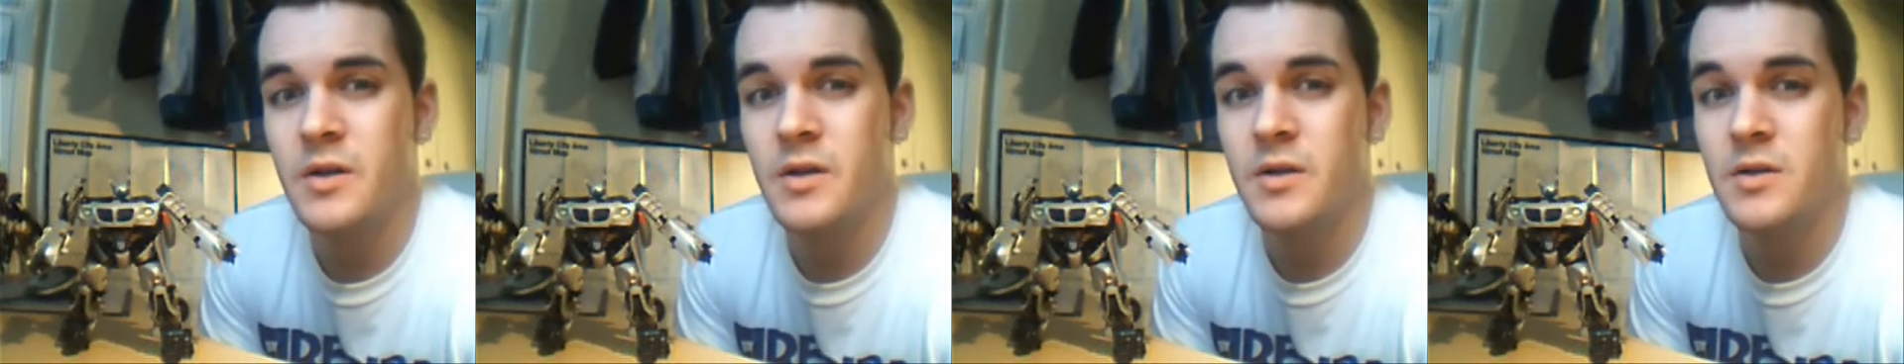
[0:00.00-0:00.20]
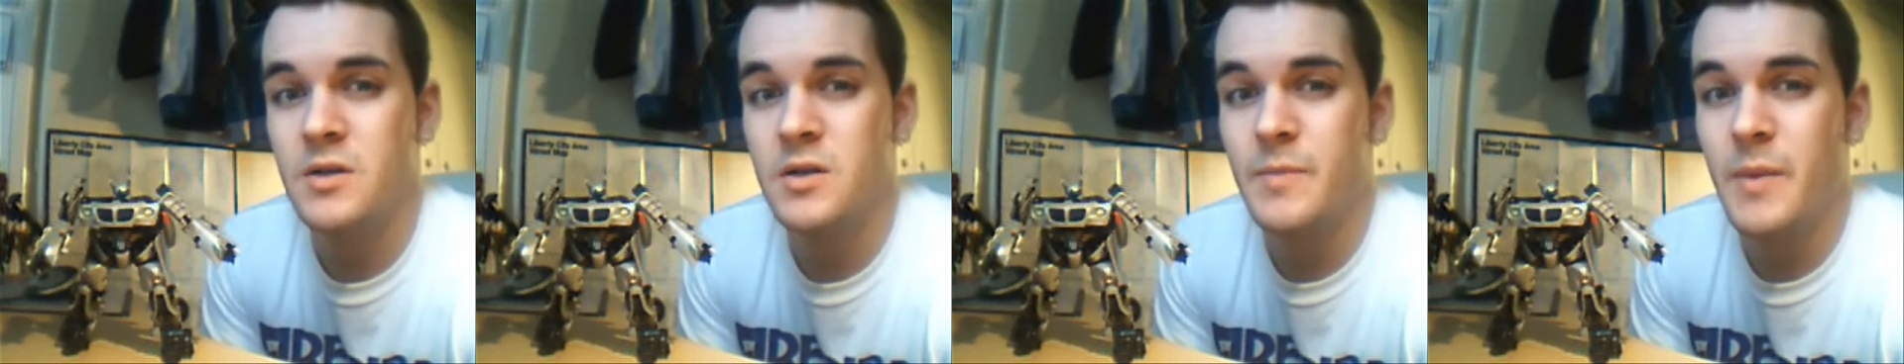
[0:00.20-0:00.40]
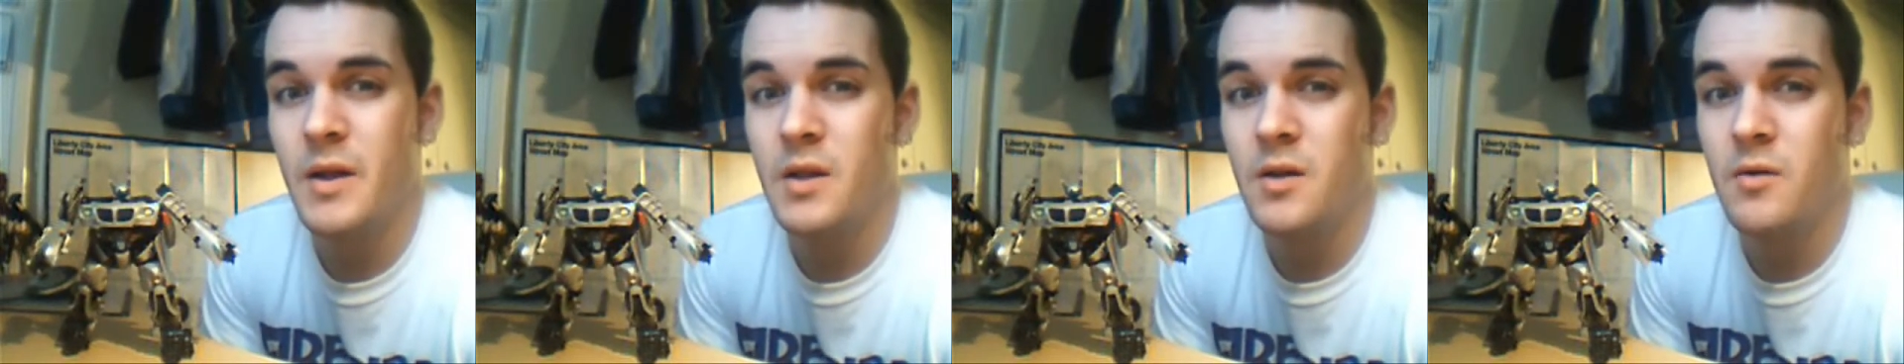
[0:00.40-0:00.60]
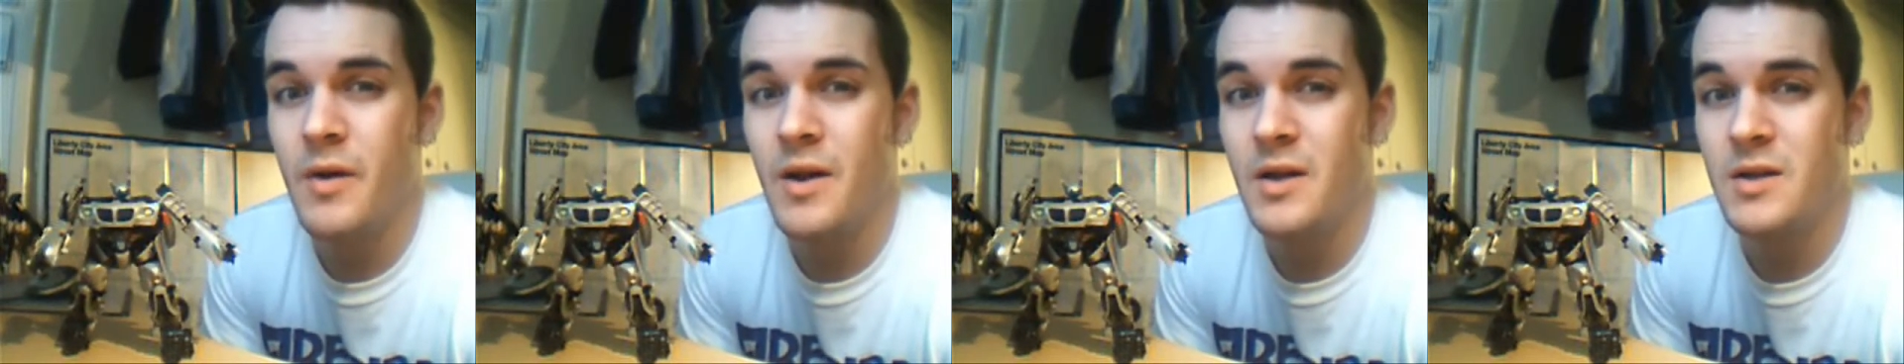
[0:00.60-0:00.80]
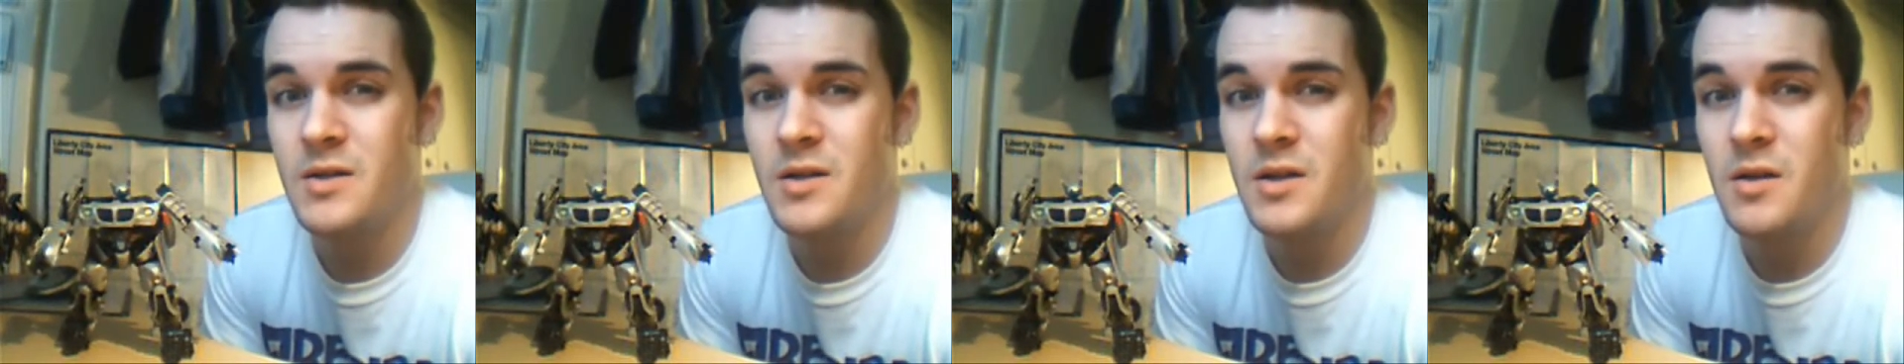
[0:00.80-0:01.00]
and spent the
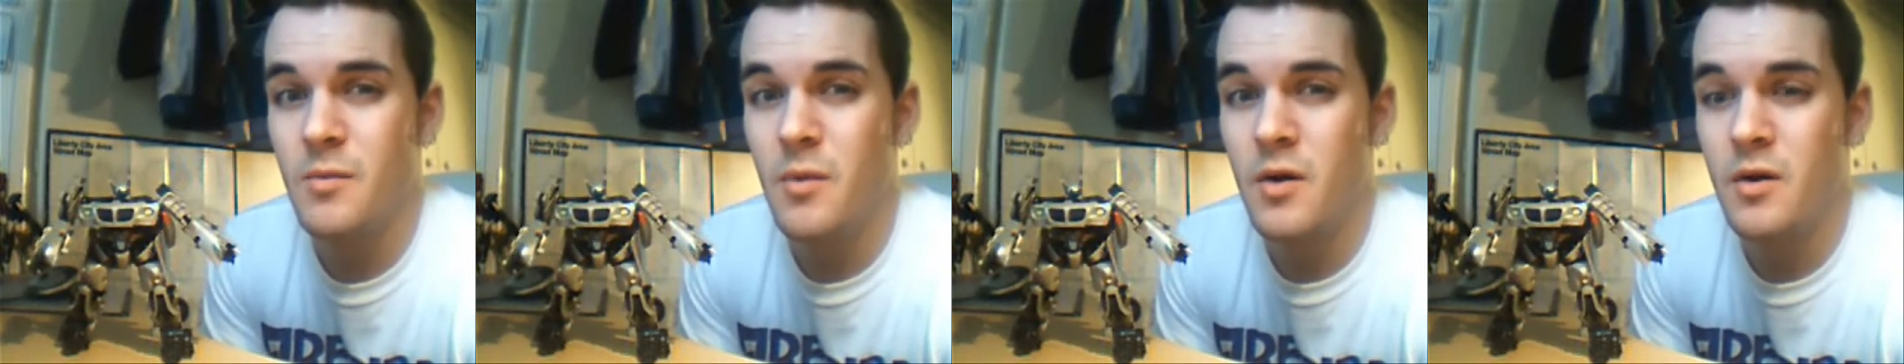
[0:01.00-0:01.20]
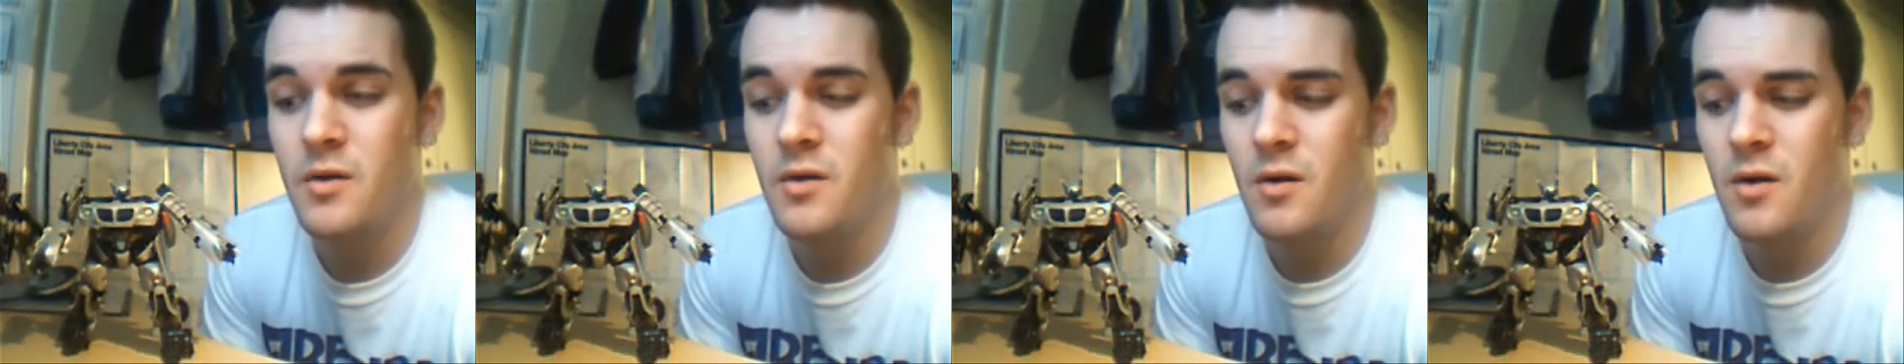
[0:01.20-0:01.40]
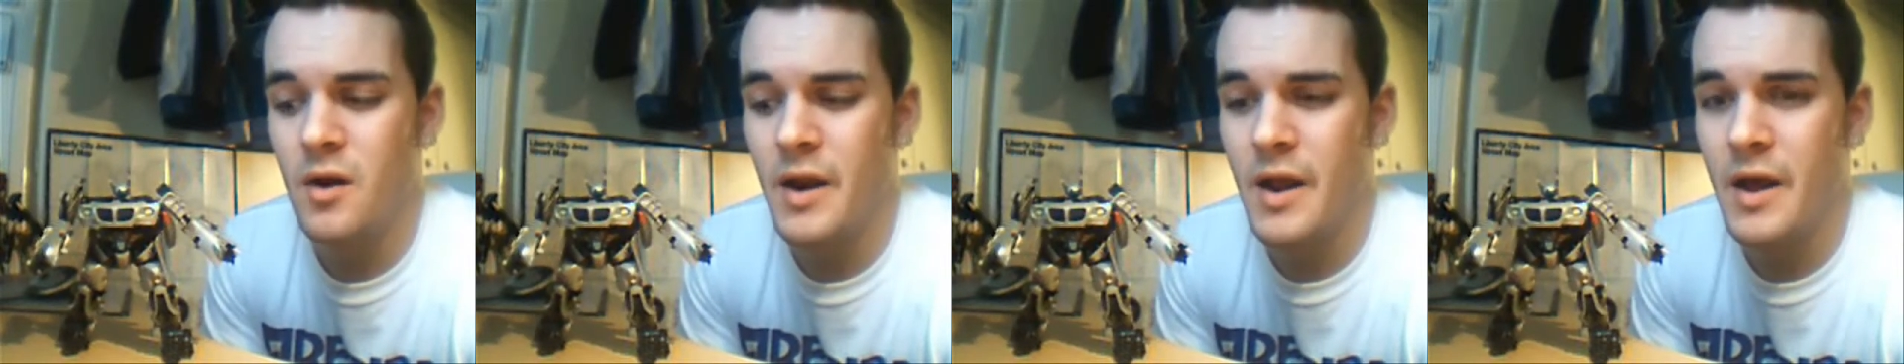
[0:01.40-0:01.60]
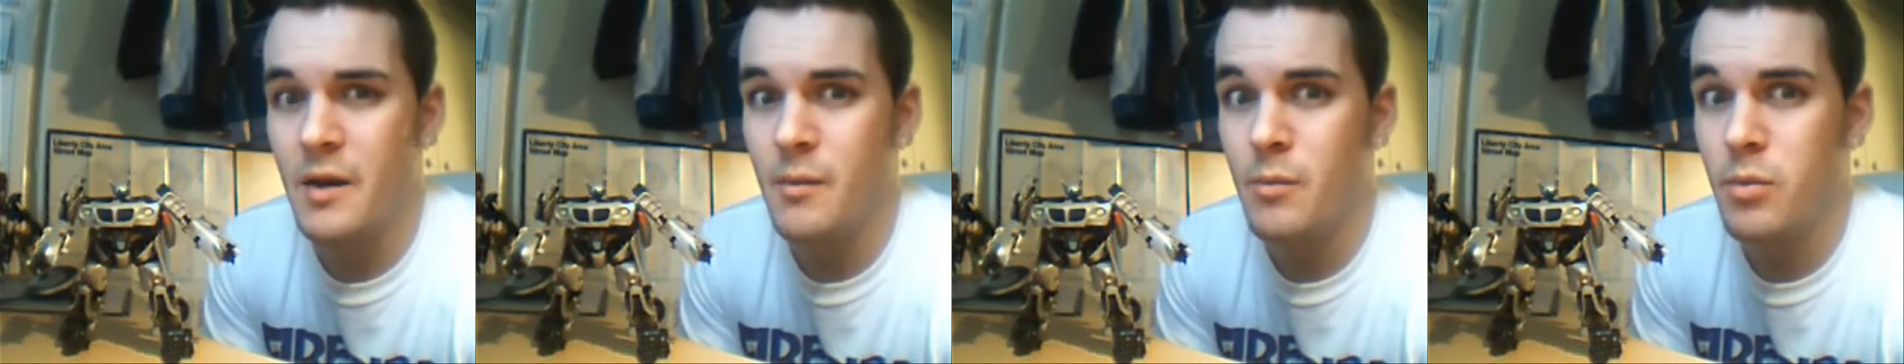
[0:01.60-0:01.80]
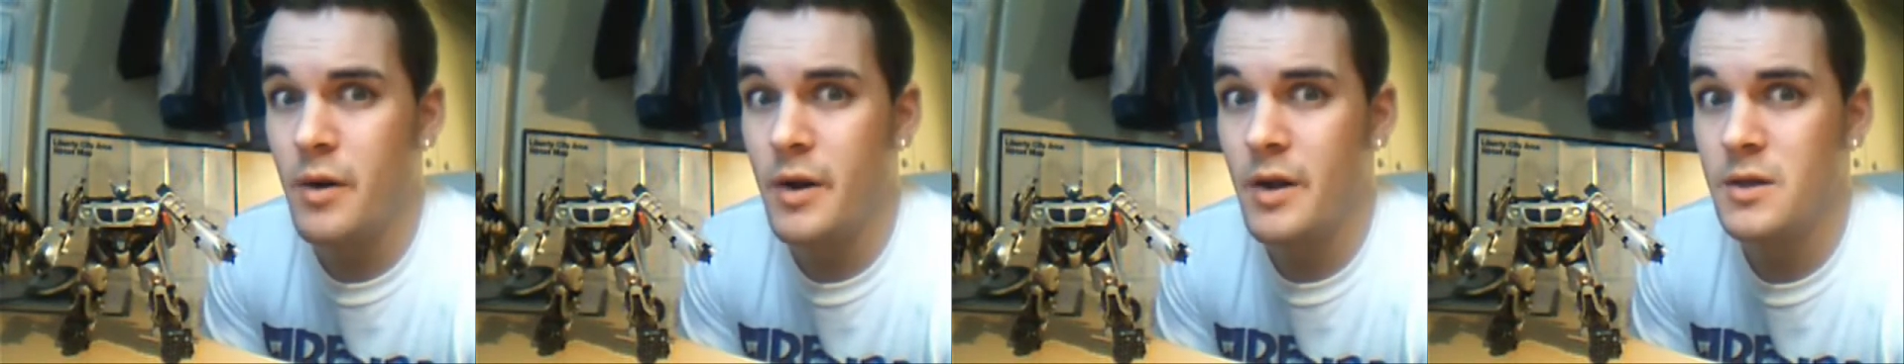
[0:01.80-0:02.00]
rest of the month on a
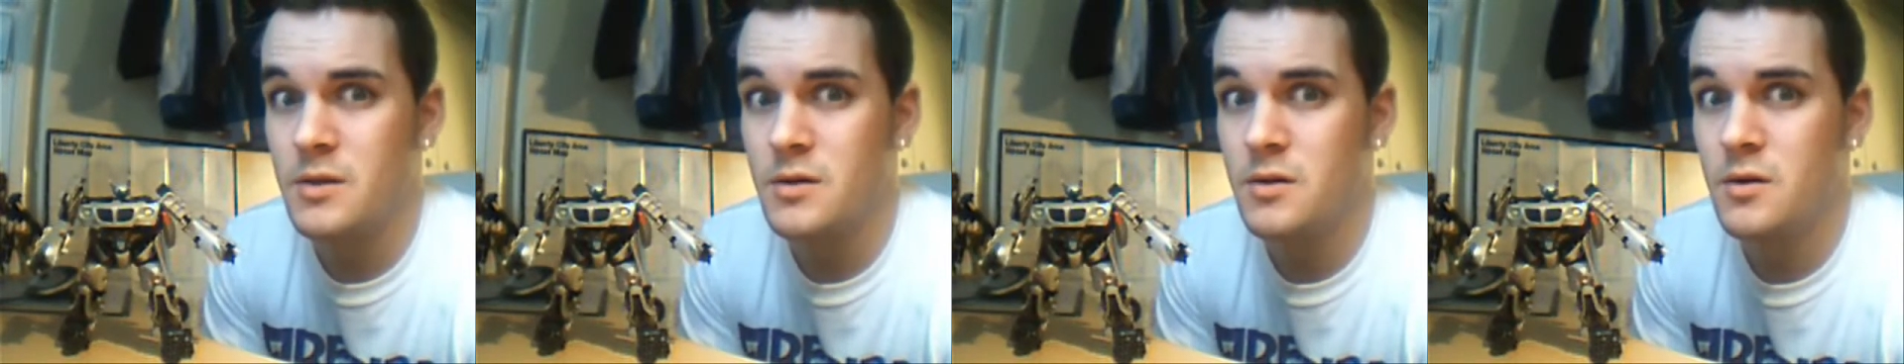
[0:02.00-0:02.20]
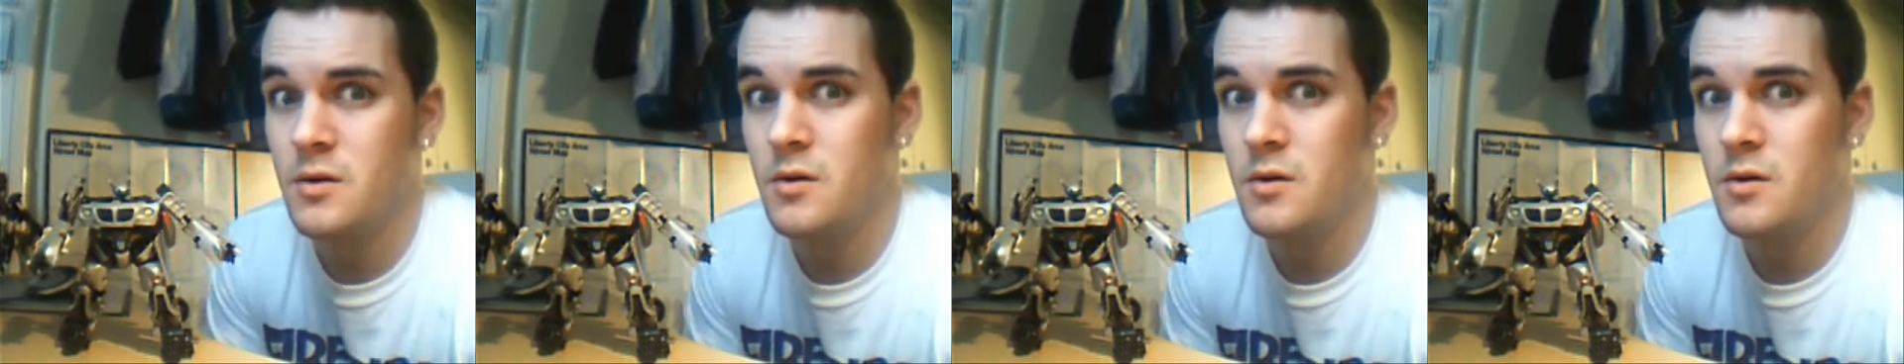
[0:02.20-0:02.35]
leg press.